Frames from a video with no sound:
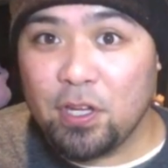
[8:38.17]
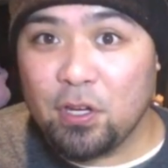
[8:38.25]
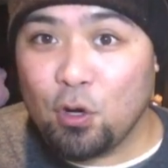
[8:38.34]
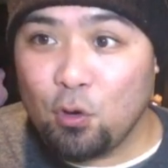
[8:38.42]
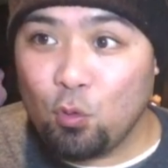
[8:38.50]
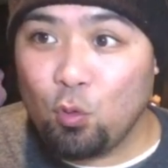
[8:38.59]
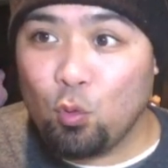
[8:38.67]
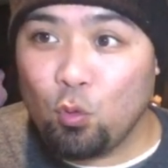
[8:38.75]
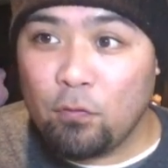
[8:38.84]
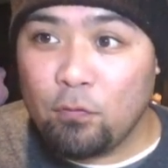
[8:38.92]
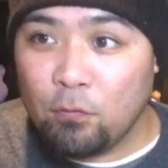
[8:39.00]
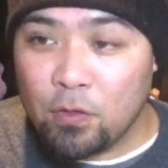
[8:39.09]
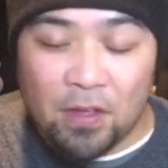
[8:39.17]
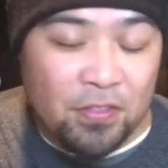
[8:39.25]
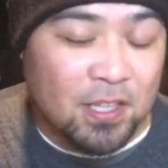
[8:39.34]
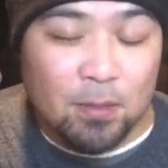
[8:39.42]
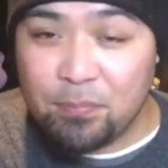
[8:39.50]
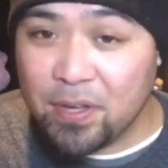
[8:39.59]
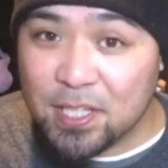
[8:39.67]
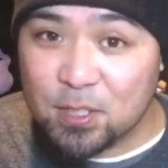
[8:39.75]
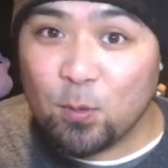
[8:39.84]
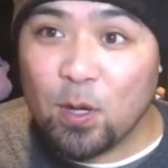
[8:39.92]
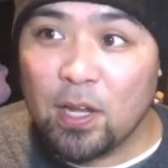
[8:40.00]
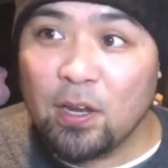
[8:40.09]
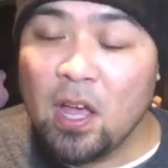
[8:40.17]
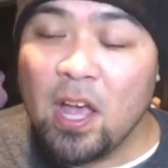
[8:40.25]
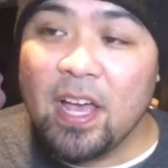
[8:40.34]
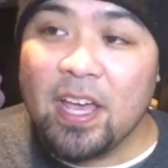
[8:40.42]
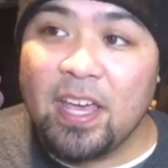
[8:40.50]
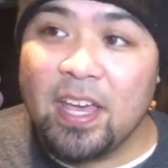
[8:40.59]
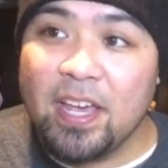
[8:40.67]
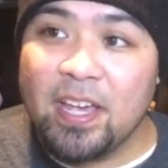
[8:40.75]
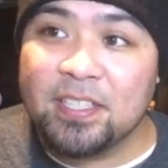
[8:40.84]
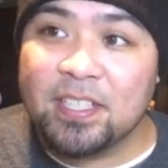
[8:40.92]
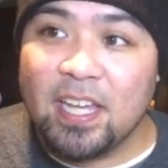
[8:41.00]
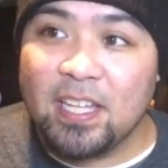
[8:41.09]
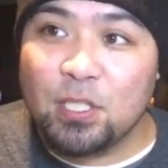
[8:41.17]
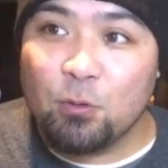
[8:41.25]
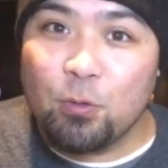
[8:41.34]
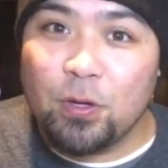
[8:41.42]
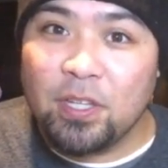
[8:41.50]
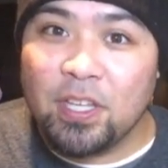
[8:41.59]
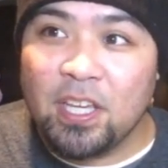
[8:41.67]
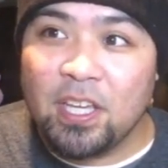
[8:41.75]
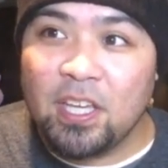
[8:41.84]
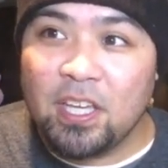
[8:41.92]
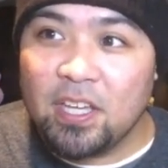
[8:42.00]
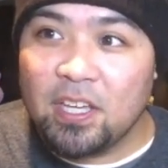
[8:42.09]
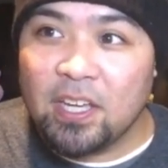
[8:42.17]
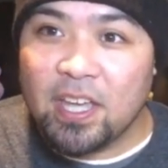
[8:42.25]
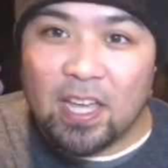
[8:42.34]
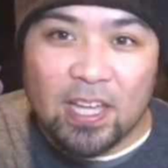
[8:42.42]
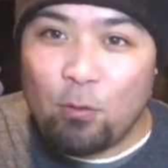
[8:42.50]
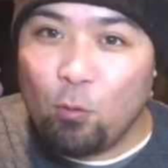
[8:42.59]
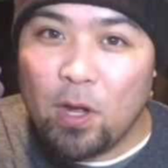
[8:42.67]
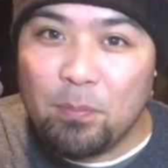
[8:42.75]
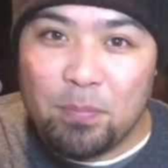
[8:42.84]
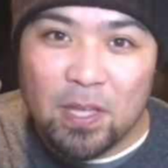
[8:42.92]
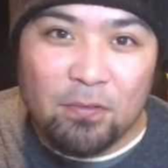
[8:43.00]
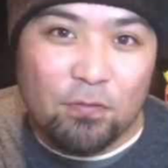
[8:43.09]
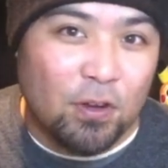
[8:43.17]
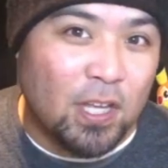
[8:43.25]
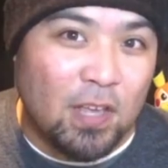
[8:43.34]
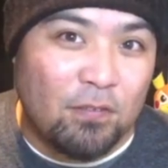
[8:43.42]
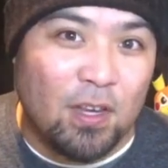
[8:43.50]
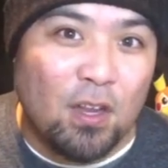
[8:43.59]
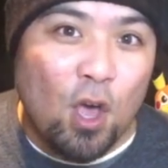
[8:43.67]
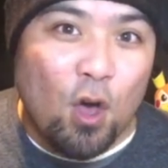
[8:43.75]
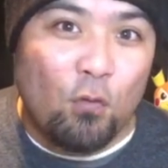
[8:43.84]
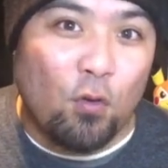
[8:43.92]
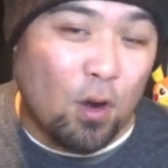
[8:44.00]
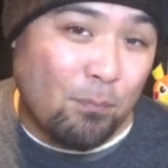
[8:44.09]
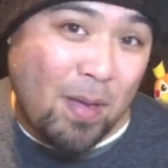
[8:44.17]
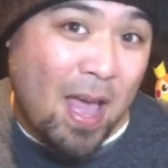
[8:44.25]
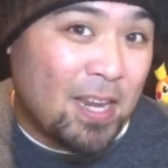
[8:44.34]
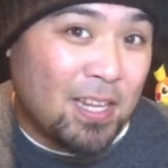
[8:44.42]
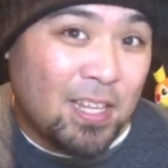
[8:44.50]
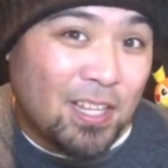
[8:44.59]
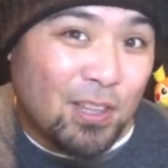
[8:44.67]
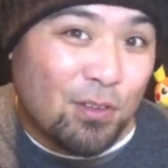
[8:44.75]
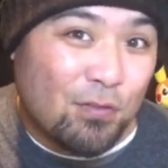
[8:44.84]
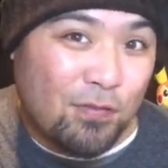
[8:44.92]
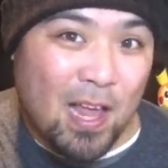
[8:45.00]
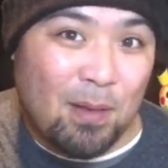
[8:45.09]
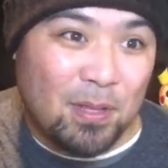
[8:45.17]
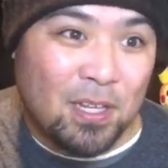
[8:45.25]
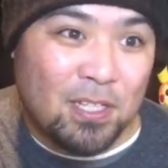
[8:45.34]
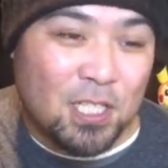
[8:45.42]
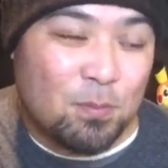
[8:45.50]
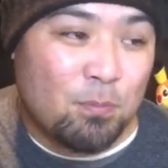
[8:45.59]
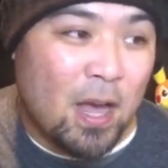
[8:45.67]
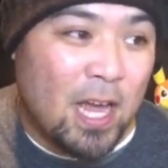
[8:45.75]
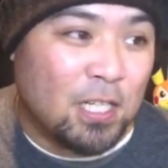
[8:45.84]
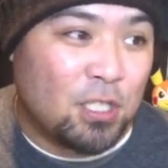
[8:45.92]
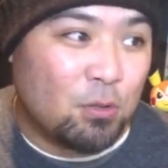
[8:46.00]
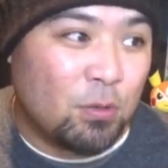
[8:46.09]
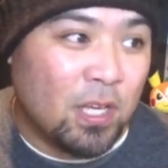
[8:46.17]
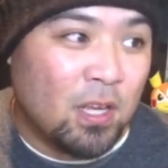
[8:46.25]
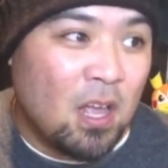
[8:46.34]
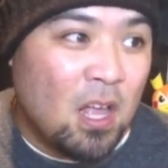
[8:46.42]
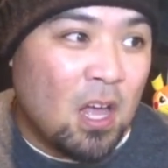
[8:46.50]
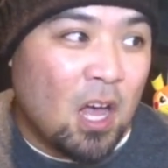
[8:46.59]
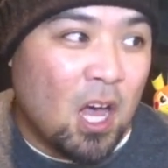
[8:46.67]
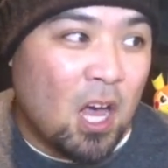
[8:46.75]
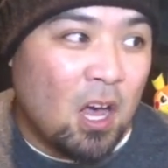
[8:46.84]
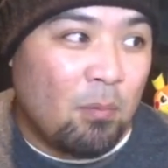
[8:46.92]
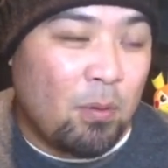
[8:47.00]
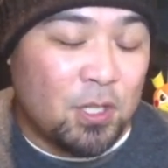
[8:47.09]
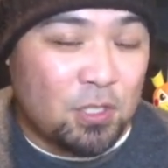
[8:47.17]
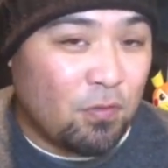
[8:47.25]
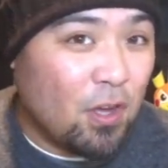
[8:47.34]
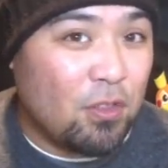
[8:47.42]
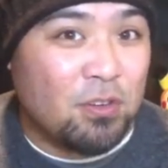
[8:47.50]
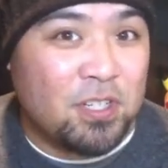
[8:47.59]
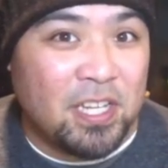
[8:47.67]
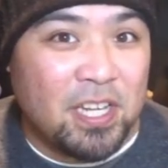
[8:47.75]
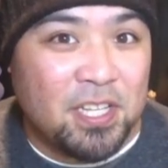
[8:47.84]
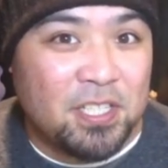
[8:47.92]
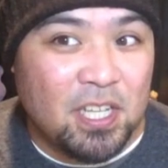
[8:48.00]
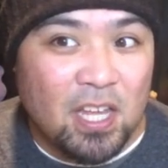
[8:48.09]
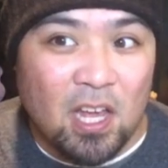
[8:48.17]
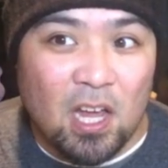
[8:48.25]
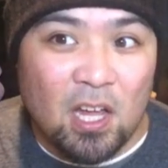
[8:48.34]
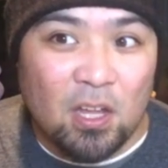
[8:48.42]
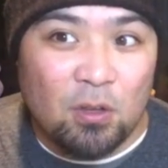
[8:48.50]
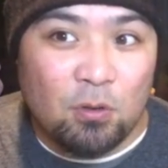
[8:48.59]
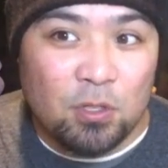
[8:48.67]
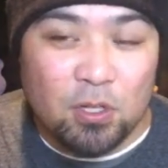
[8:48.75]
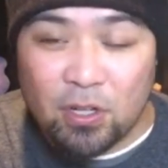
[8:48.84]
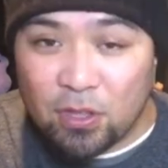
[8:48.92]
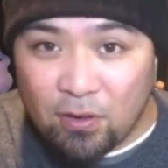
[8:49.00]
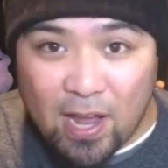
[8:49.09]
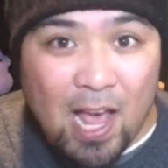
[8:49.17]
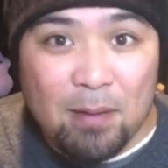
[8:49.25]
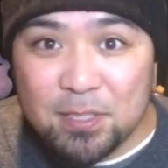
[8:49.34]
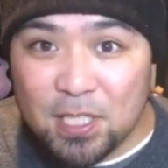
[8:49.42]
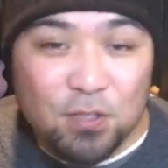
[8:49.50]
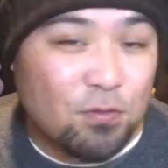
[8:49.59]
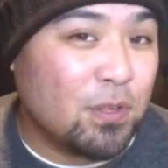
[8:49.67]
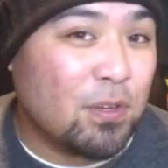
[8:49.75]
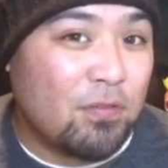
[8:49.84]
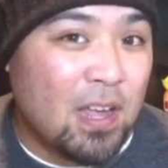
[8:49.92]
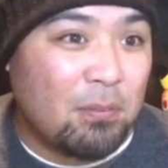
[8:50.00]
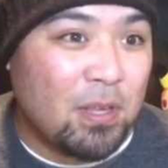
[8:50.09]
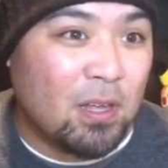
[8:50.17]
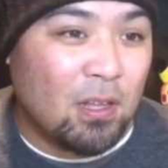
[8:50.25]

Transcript: You know, I think the biggest one is it really, can one be forgiven for abandoning their family despite doing a bunch of other deeds during their absence from their family?